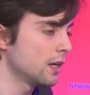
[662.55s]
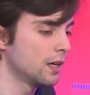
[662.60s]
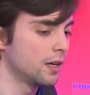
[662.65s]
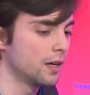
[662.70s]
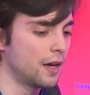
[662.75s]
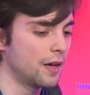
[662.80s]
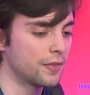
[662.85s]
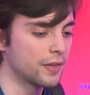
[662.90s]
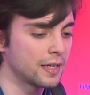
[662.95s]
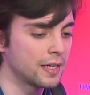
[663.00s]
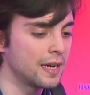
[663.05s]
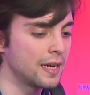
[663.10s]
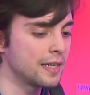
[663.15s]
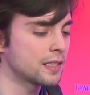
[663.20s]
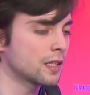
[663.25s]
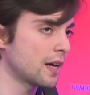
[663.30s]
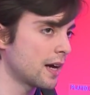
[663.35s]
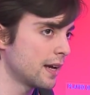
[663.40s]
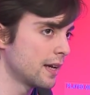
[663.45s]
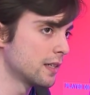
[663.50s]
and the key
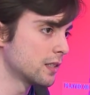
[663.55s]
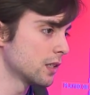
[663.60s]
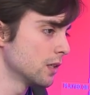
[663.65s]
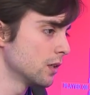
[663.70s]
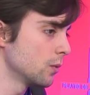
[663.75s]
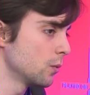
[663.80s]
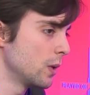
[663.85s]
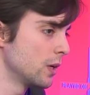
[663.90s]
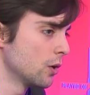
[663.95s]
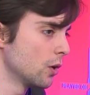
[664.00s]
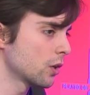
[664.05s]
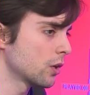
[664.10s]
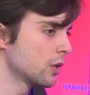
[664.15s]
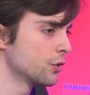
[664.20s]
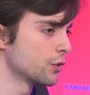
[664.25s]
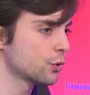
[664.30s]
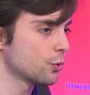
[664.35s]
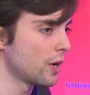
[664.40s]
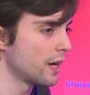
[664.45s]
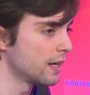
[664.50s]
to that is that we're not
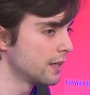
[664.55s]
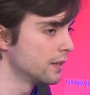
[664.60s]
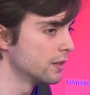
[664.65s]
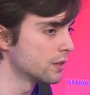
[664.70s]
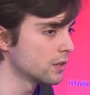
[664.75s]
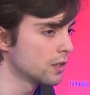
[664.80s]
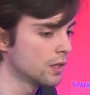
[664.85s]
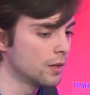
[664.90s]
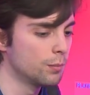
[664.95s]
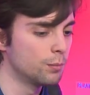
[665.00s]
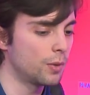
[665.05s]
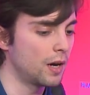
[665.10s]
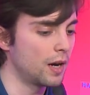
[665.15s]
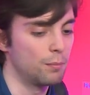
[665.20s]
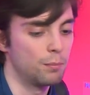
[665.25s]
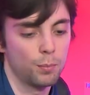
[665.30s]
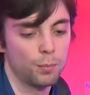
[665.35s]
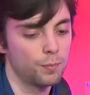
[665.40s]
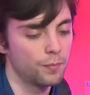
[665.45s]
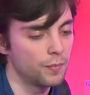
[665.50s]
constrained by